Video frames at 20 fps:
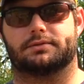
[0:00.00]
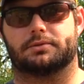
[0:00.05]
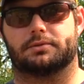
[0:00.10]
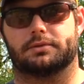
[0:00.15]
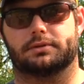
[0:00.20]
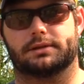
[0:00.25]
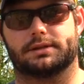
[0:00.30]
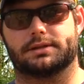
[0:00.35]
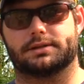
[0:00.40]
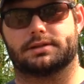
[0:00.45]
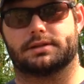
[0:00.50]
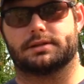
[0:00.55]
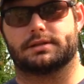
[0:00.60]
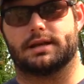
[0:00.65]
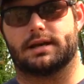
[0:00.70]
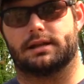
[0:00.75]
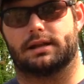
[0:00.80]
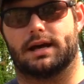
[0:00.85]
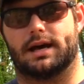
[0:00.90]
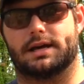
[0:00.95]
releasing
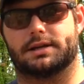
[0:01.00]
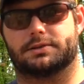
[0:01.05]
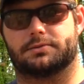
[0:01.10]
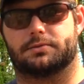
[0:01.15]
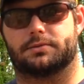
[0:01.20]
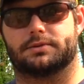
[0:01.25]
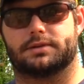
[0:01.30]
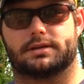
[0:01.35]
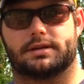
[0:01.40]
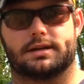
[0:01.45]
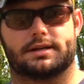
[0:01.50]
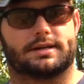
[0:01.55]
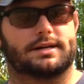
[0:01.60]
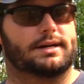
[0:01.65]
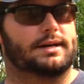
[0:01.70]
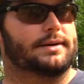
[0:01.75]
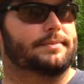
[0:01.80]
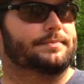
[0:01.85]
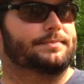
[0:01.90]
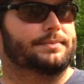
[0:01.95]
that last one that I
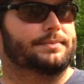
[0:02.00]
caught.